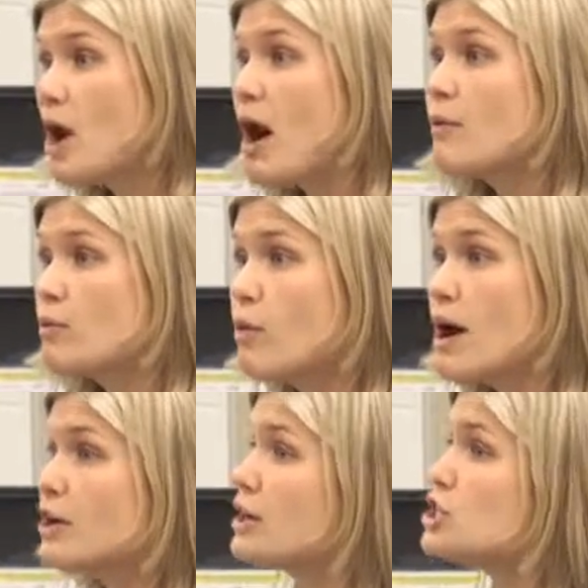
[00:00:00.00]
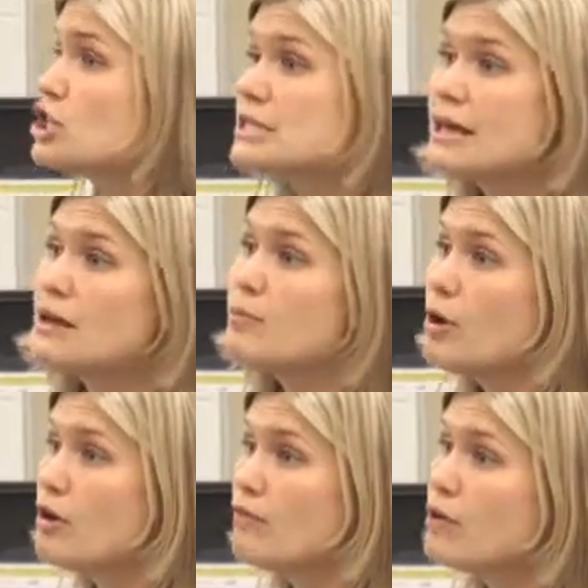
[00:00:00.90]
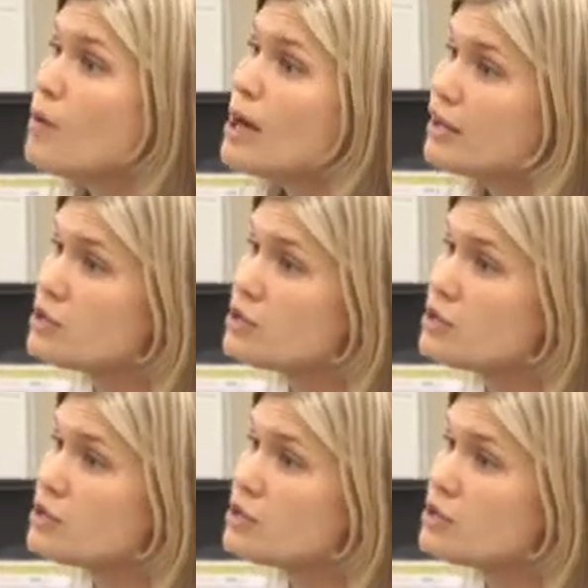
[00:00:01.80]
pot with water and just let it boil for a while.